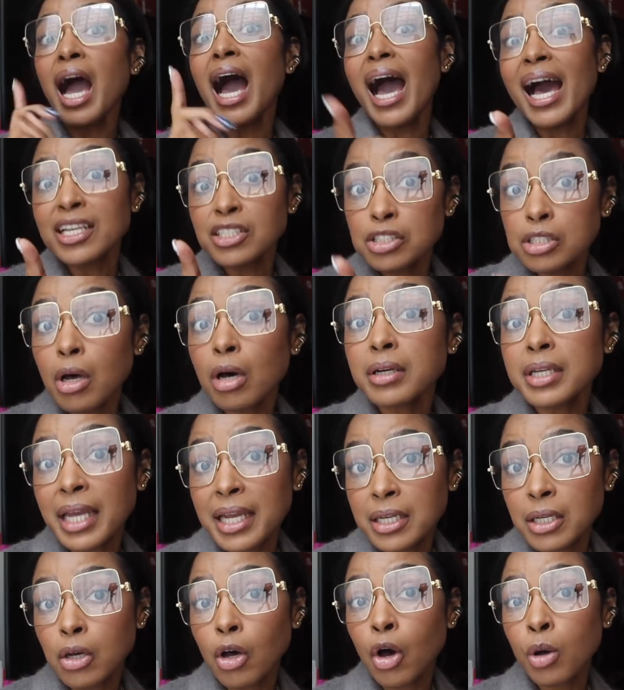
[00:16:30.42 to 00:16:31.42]
I saw
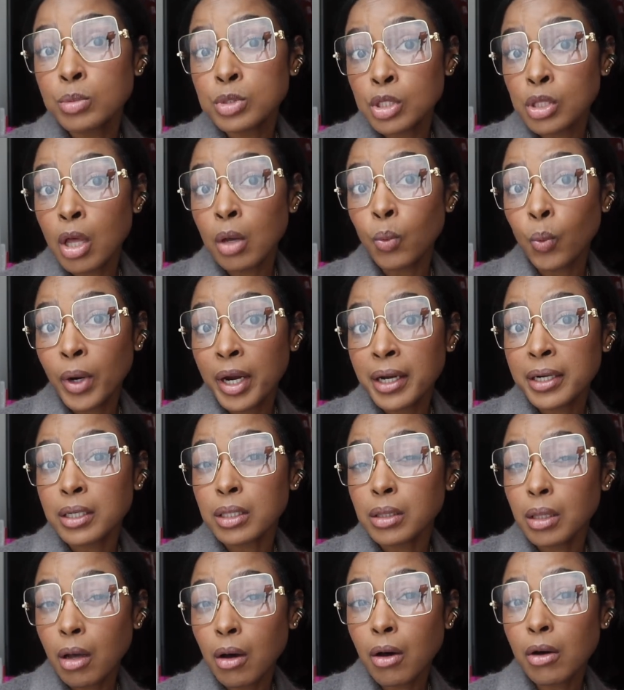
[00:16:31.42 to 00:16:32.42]
Katie Holmes wearing a
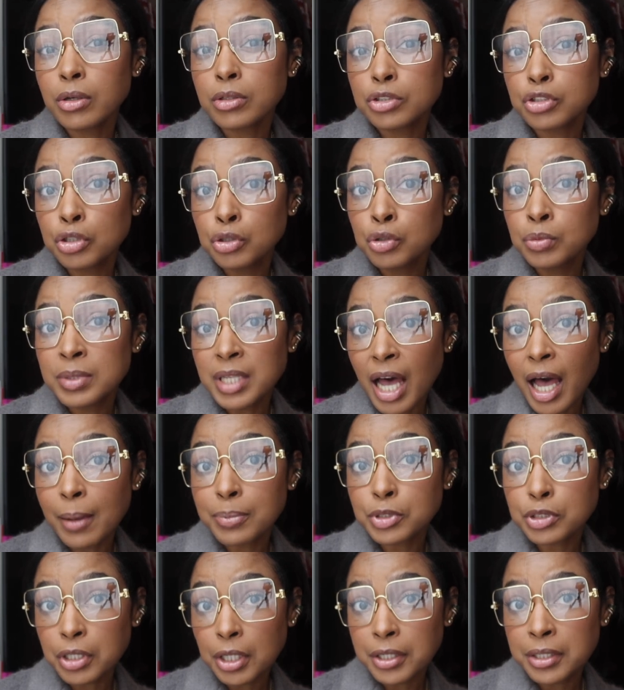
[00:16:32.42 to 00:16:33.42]
long tube-top
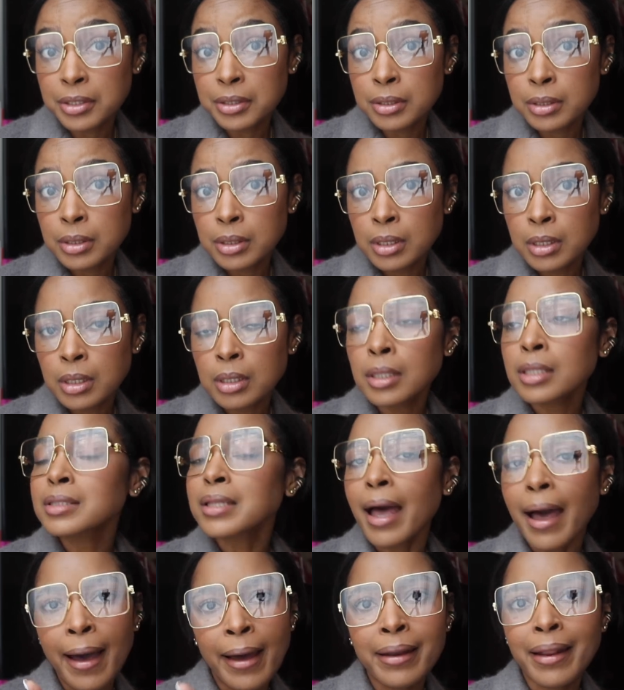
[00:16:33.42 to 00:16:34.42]
shirt. Looked
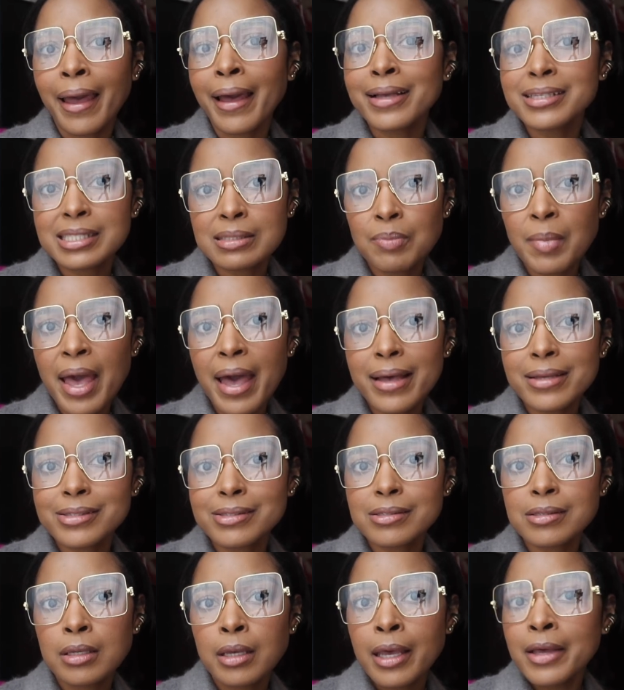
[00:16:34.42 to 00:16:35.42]
a hot-ass
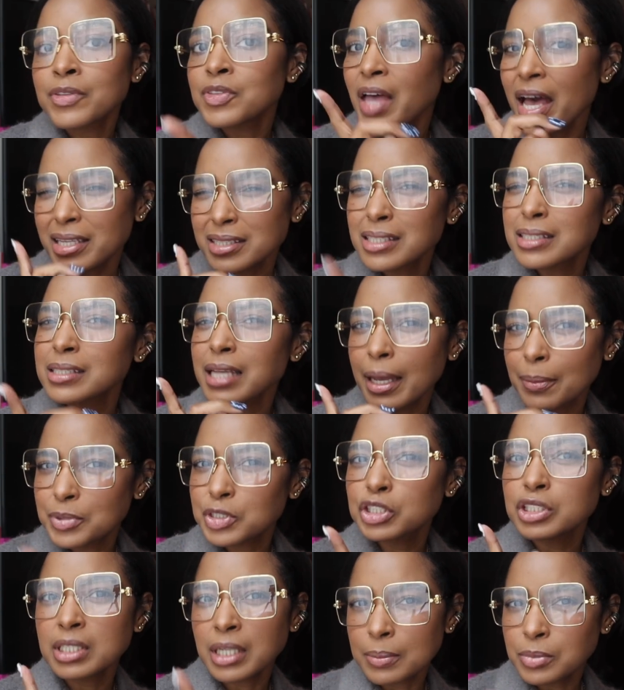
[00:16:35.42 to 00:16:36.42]
mess. That's the type of
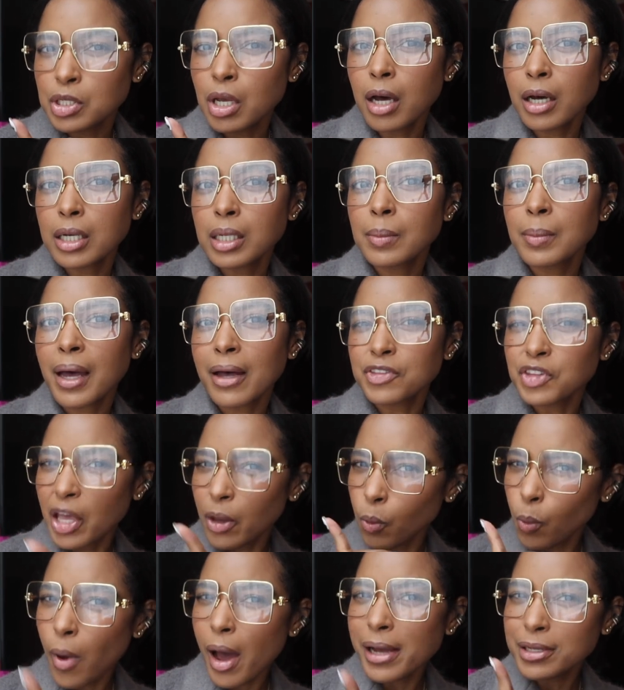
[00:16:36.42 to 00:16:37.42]
shit I'm talking about.
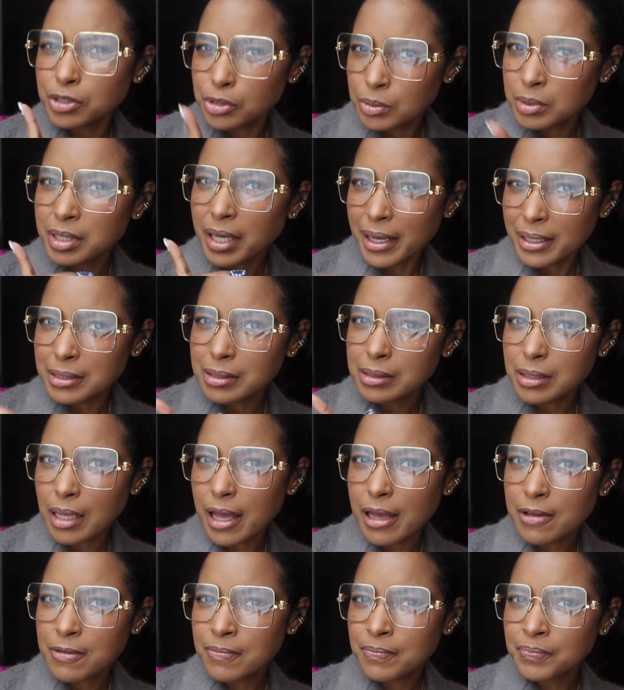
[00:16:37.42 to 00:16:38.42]
That Y2K
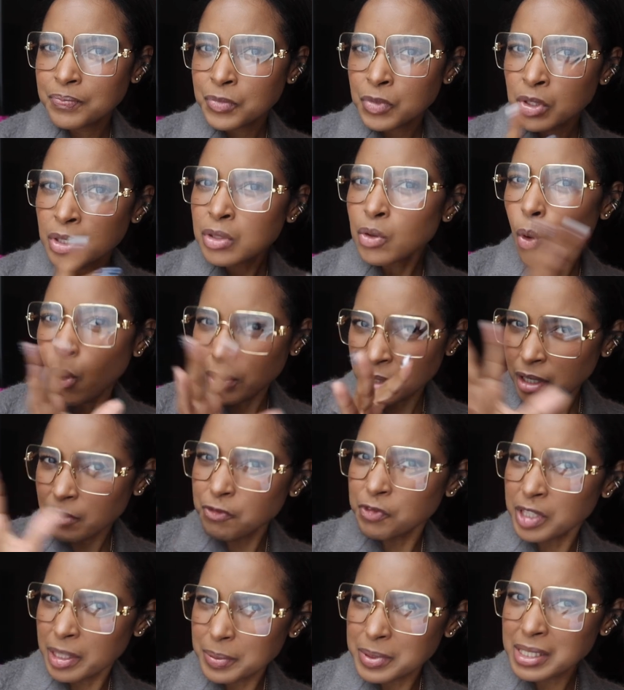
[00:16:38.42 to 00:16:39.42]
stuff, on the
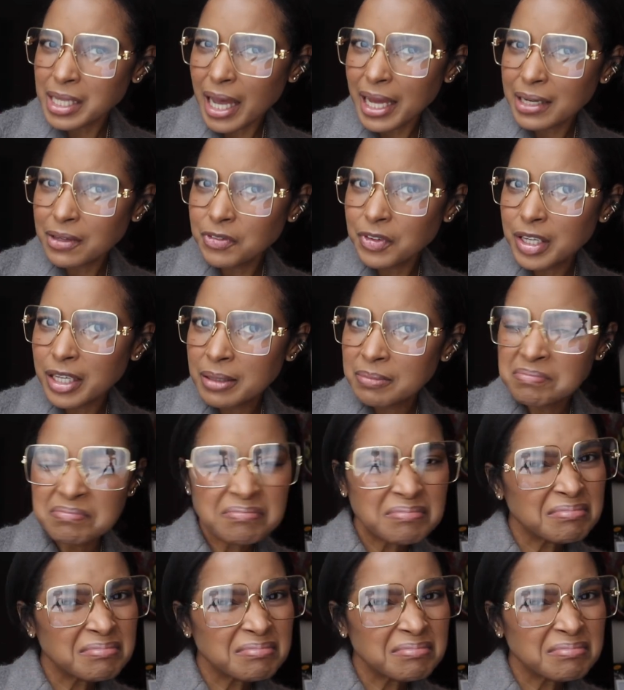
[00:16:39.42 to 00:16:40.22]
flip side of it,